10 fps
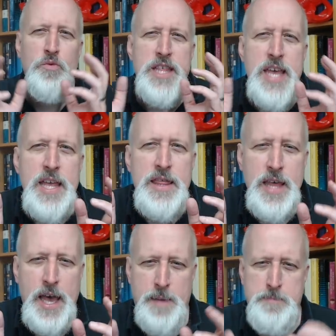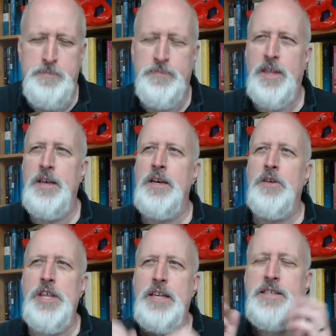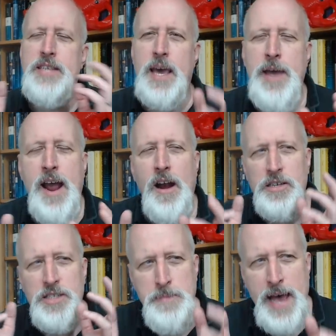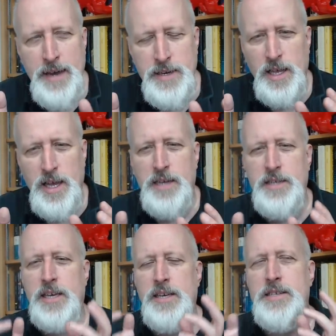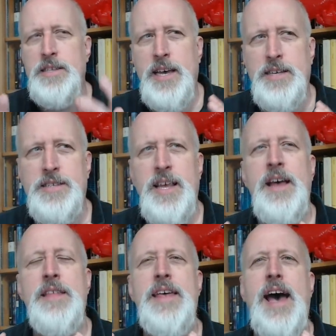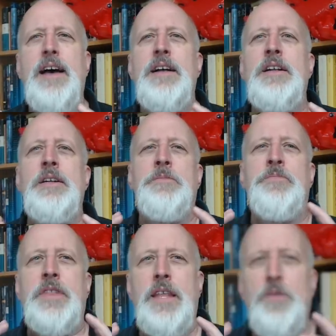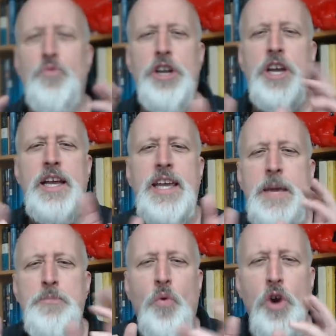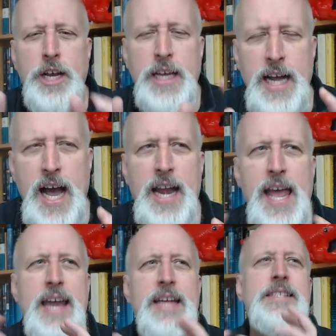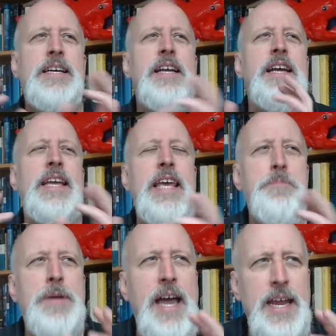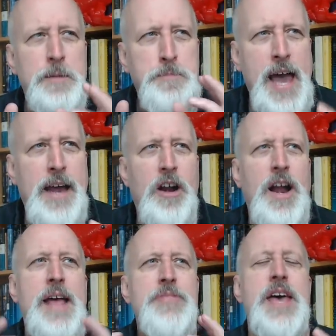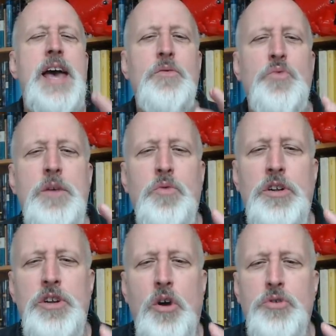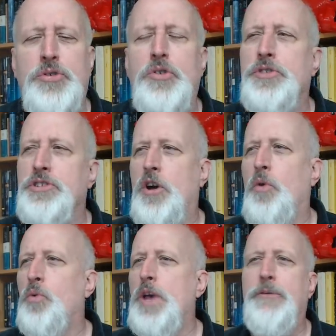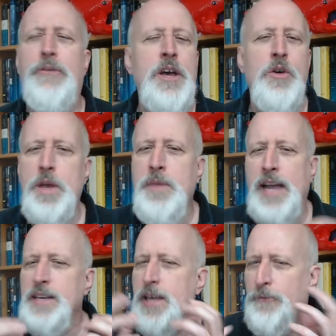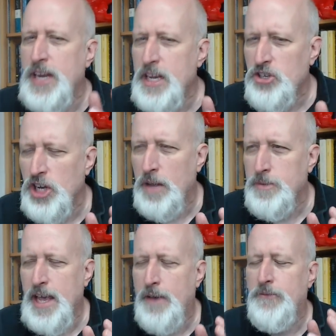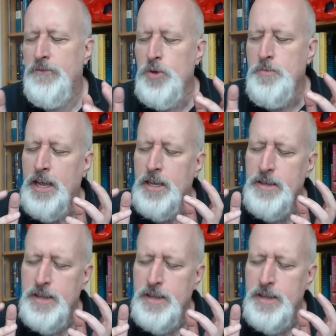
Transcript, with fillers: within them, within Sam Harris and Matt Dillahunty, is this, that we're going to keep working on it, and it's going to keep getting better, and then we will know truth. So if we might differ on the